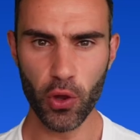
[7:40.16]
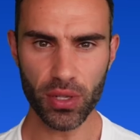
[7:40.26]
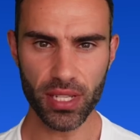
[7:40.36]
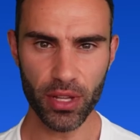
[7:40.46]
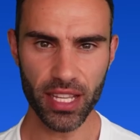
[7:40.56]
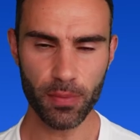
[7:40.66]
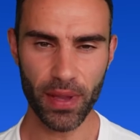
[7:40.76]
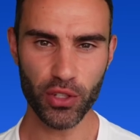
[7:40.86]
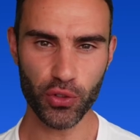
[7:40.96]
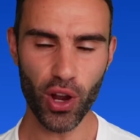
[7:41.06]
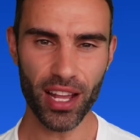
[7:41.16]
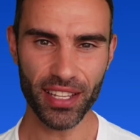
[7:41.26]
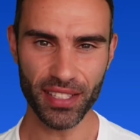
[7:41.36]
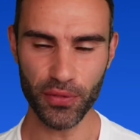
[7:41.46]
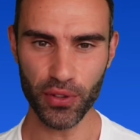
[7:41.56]
you're someone that's been
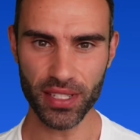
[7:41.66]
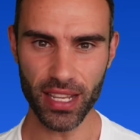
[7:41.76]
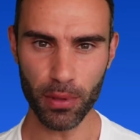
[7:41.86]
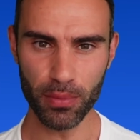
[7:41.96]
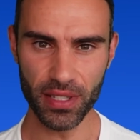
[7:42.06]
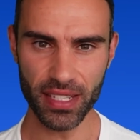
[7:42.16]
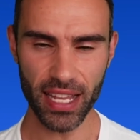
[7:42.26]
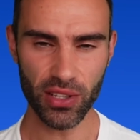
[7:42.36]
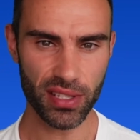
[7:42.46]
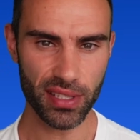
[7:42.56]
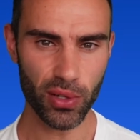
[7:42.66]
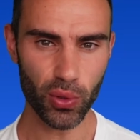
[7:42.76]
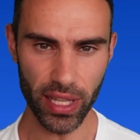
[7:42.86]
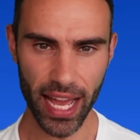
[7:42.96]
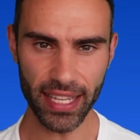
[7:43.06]
trialing different supplements and you're
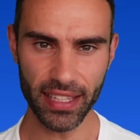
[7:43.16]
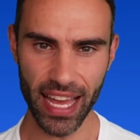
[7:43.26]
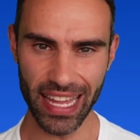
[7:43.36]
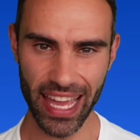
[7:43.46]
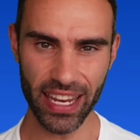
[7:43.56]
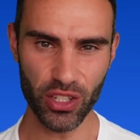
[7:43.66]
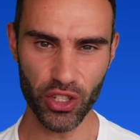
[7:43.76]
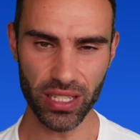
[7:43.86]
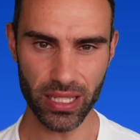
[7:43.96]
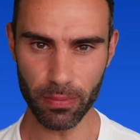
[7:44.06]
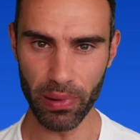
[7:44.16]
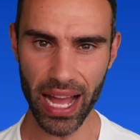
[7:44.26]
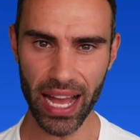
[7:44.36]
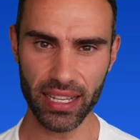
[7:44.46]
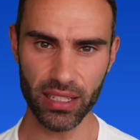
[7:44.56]
still lacking that energy,
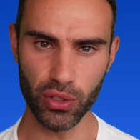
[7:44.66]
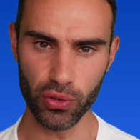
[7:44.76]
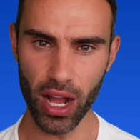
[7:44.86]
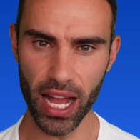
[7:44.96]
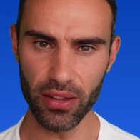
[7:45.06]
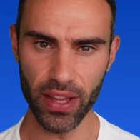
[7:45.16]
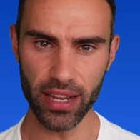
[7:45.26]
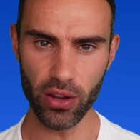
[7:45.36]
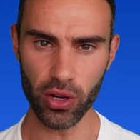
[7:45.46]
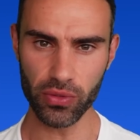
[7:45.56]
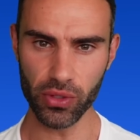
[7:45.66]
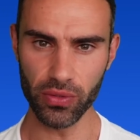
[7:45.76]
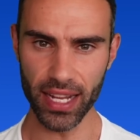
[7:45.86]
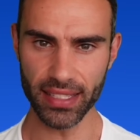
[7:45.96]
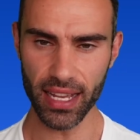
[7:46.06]
spark, drive, and
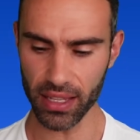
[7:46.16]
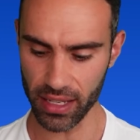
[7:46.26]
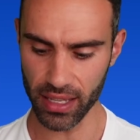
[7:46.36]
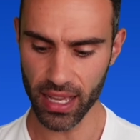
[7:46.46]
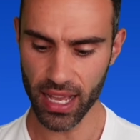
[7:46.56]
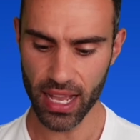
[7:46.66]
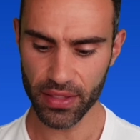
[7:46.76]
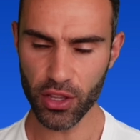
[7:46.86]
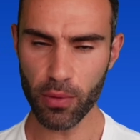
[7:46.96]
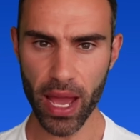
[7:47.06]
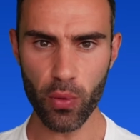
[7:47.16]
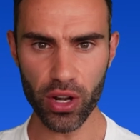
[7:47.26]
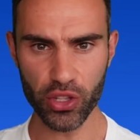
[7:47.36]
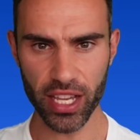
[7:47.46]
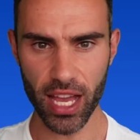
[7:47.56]
overall vitality, then you may
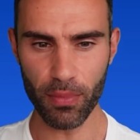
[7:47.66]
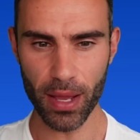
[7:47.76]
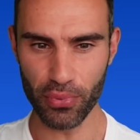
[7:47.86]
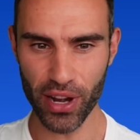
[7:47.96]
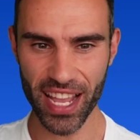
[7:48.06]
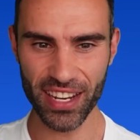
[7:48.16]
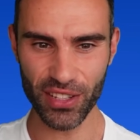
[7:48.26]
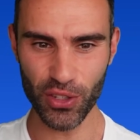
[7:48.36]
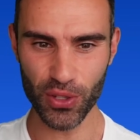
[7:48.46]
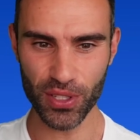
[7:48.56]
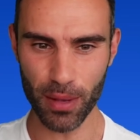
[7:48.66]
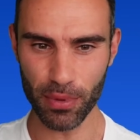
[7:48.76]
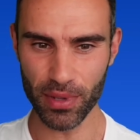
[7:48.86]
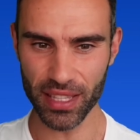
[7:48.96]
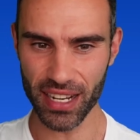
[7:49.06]
want to check out my brand new
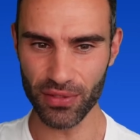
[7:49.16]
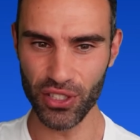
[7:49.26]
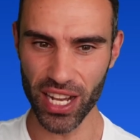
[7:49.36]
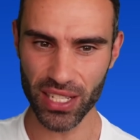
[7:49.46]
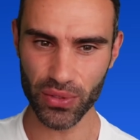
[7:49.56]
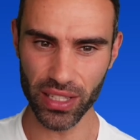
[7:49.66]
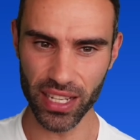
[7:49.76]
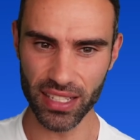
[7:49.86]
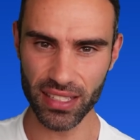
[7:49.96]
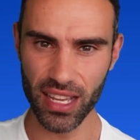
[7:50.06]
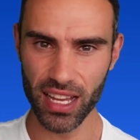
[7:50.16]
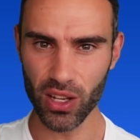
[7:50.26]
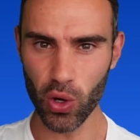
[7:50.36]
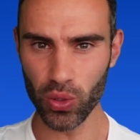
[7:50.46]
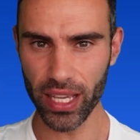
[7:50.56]
supplement that I've just released
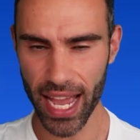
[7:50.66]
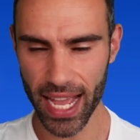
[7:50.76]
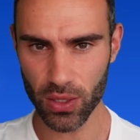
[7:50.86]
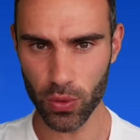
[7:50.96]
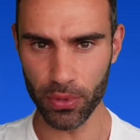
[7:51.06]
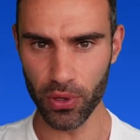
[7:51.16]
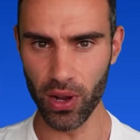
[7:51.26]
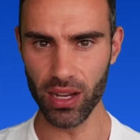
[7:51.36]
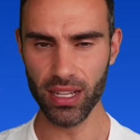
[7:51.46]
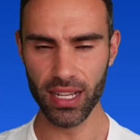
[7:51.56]
called Catuaba Pure.